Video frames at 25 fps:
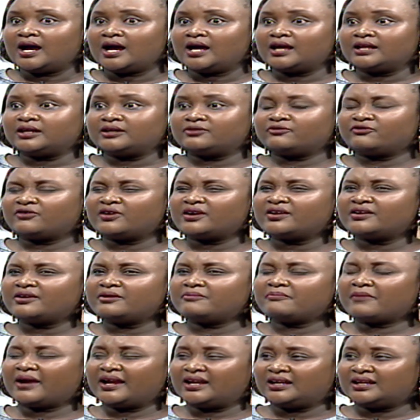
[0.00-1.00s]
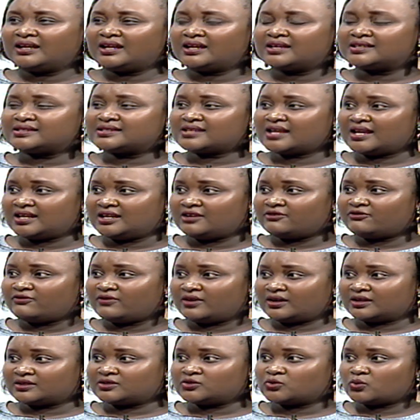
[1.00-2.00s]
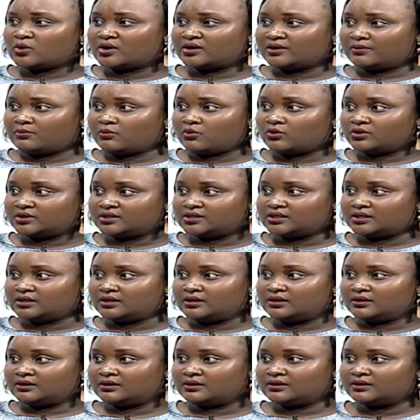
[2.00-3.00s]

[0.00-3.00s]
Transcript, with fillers: And very minor side effects were reported.